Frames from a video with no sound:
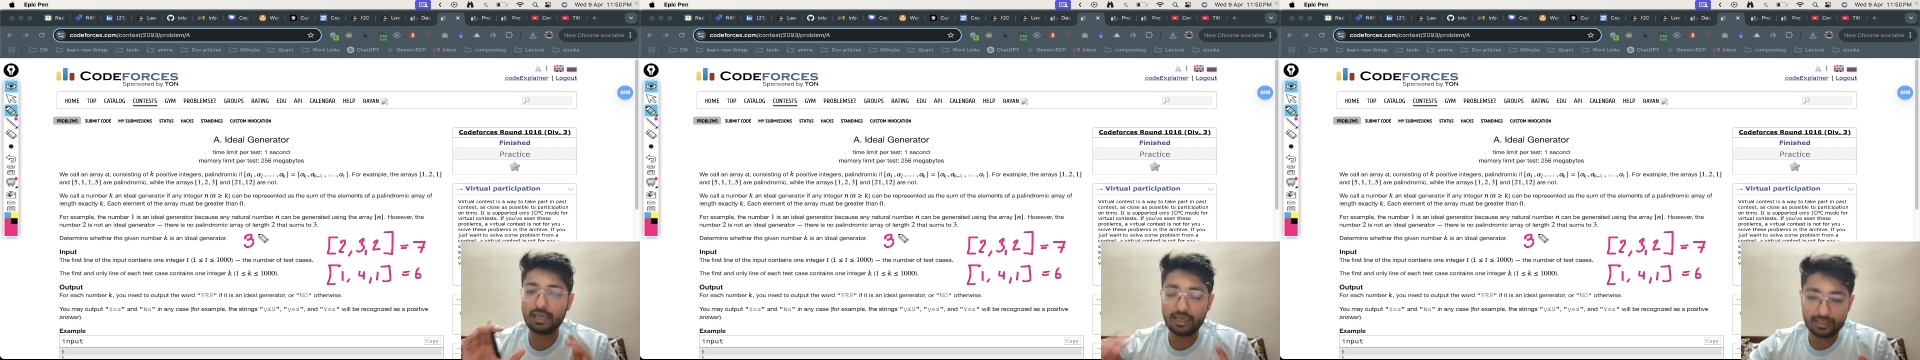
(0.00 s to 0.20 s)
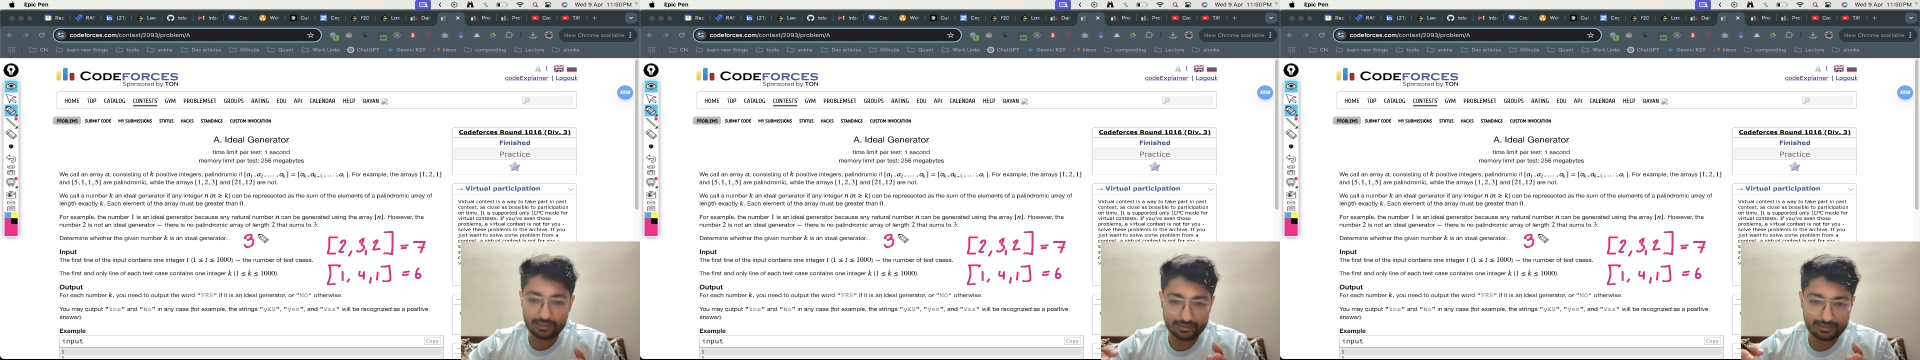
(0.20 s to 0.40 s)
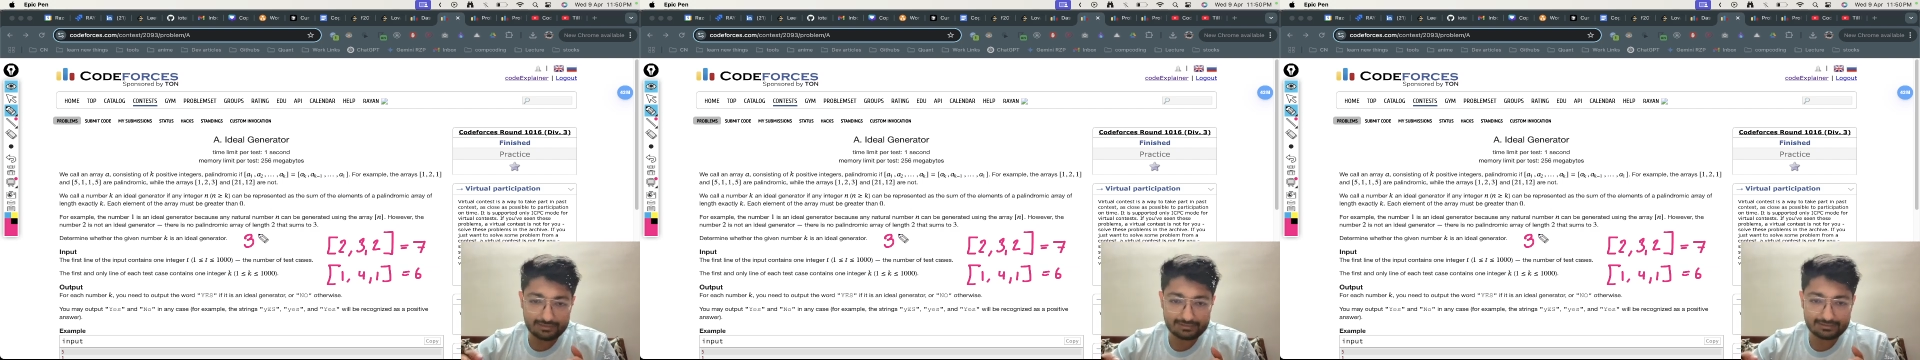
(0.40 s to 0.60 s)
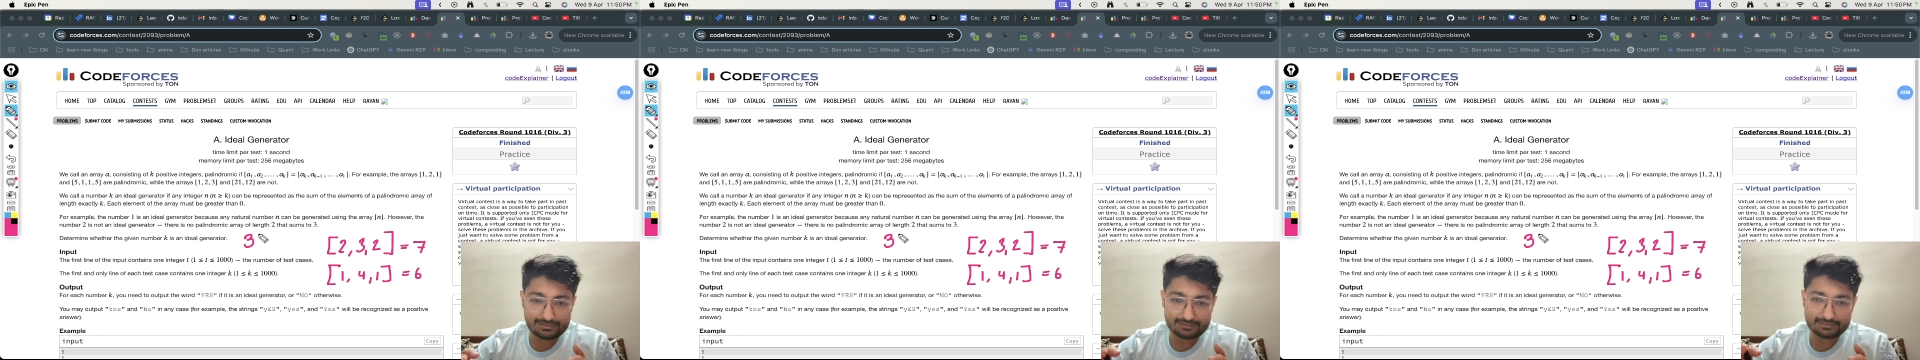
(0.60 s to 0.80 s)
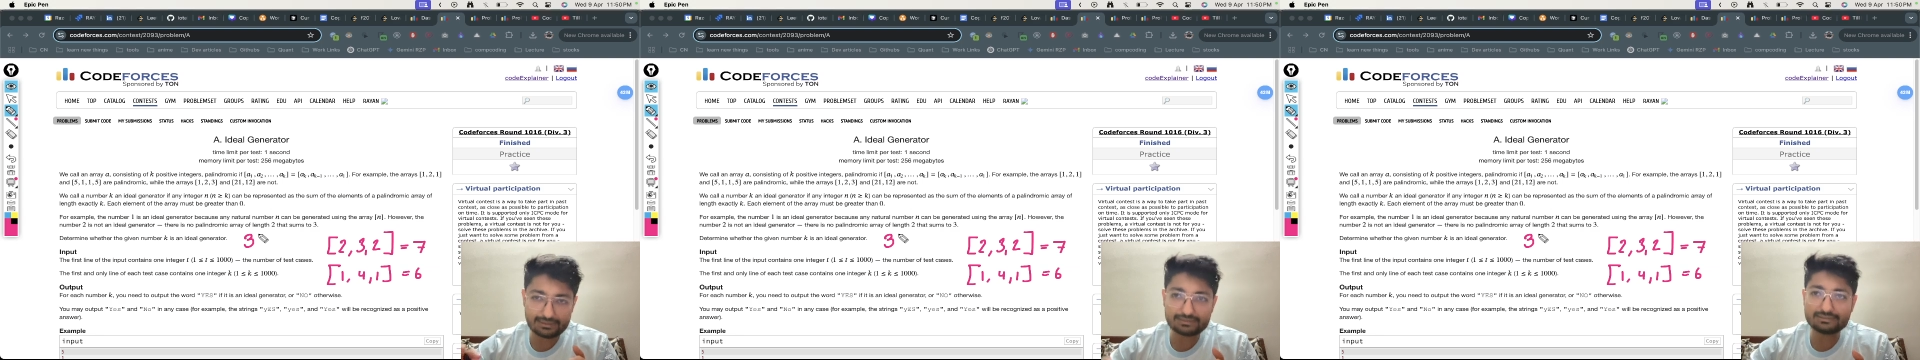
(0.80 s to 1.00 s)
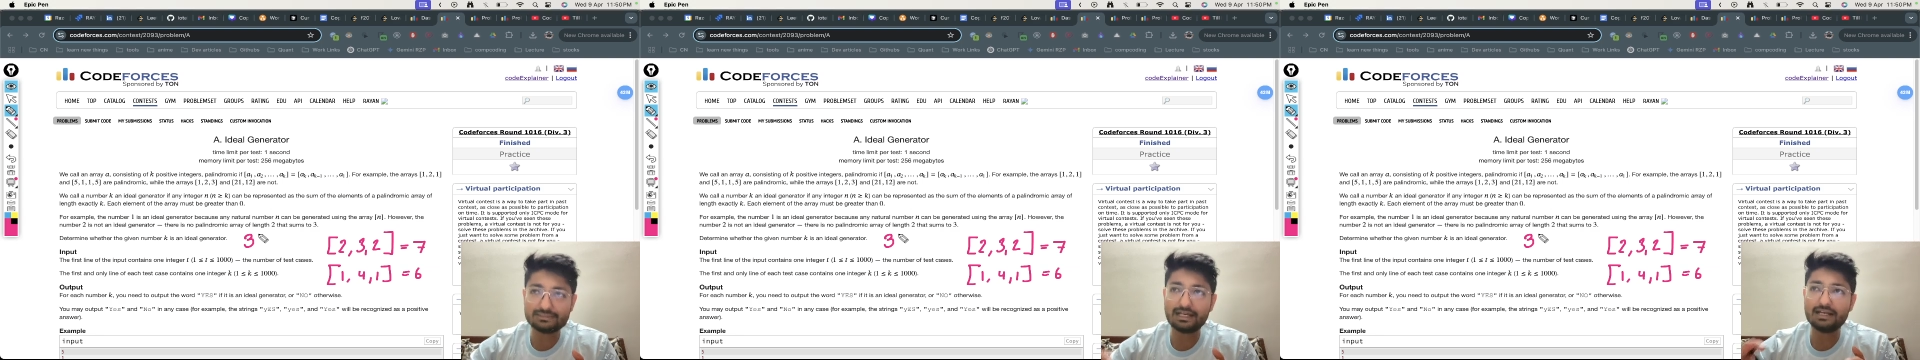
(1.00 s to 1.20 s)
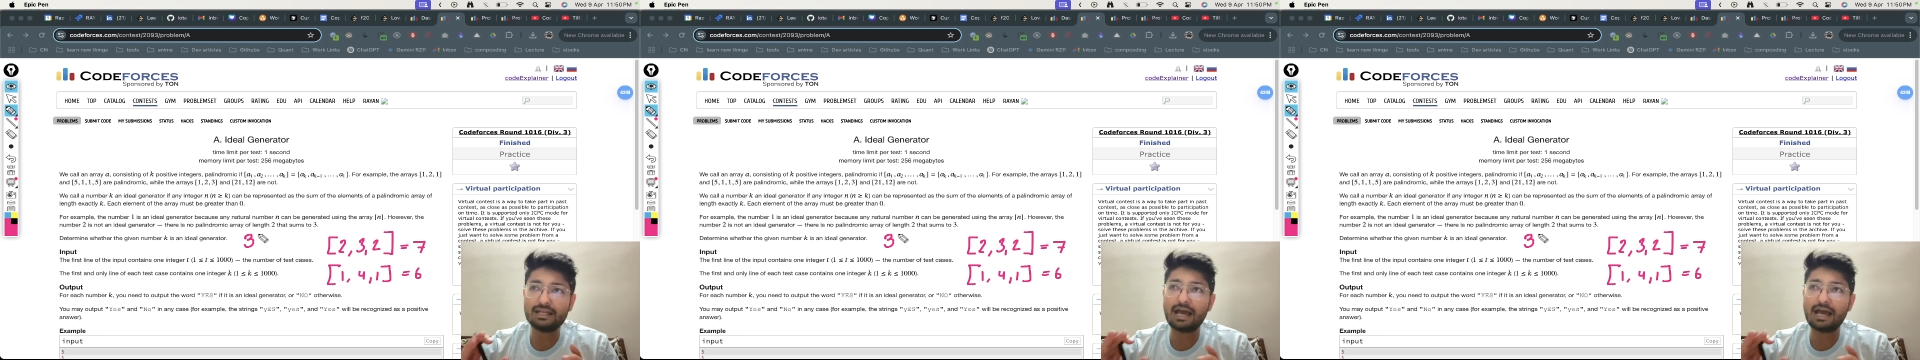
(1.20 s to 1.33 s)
arrays such that